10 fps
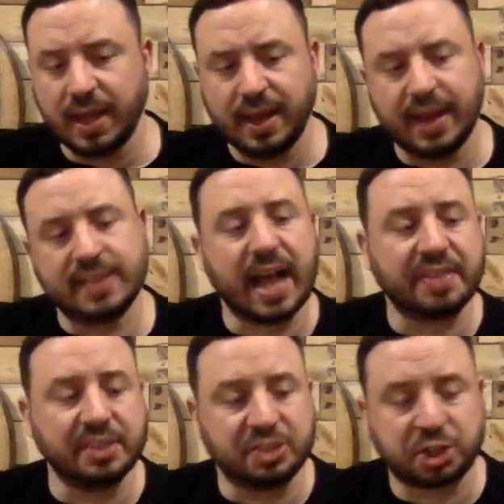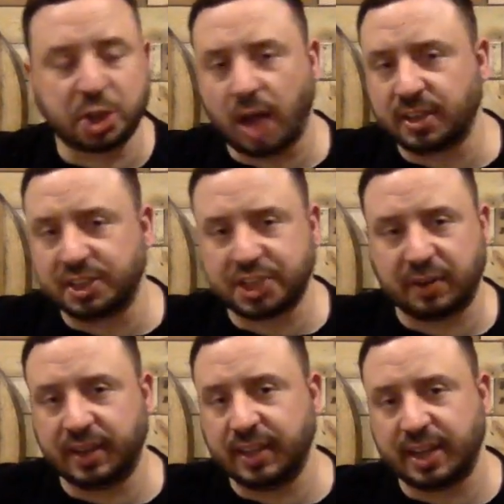It's got this chocolate
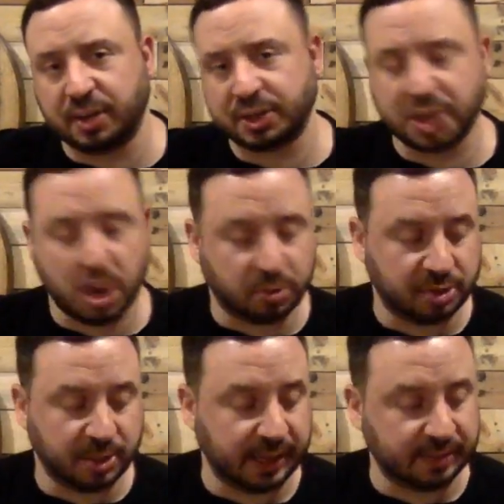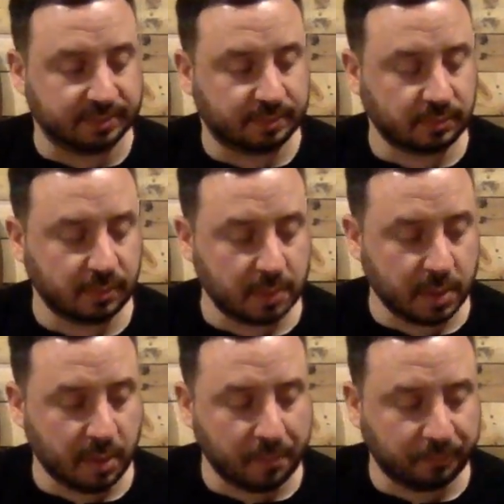cherry licorice note to it.
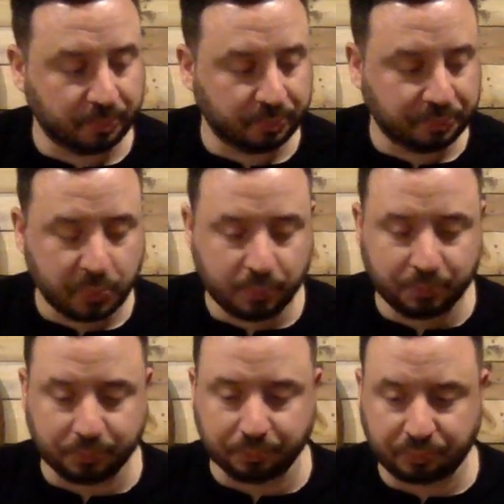Mmm.